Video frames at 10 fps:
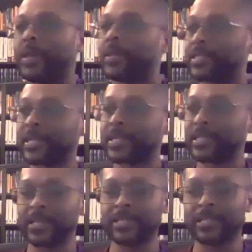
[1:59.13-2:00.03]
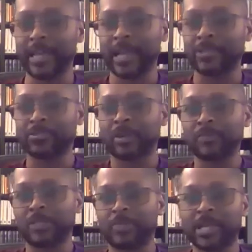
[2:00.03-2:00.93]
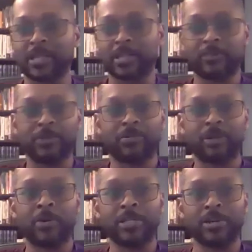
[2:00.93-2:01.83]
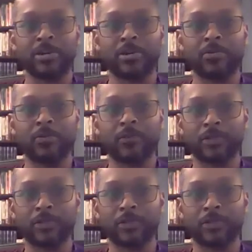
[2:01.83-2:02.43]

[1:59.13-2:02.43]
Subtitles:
The second thing is that the answers are often speculative. We don't always know for